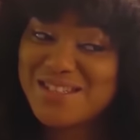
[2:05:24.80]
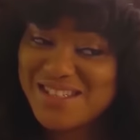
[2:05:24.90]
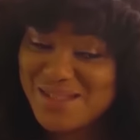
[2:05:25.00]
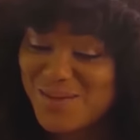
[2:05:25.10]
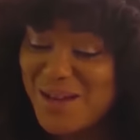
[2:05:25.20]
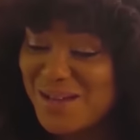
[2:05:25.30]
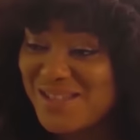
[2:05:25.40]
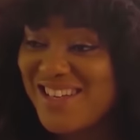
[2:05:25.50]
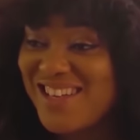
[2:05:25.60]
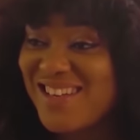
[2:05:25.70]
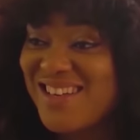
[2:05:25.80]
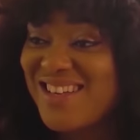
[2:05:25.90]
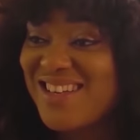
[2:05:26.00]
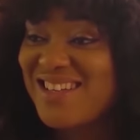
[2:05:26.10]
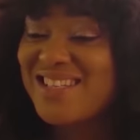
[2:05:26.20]
She's fine, sir.
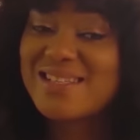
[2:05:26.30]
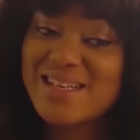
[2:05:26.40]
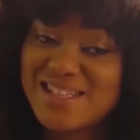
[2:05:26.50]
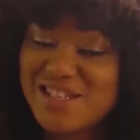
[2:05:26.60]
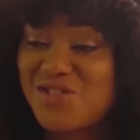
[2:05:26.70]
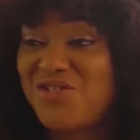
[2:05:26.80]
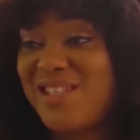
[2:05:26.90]
She sent her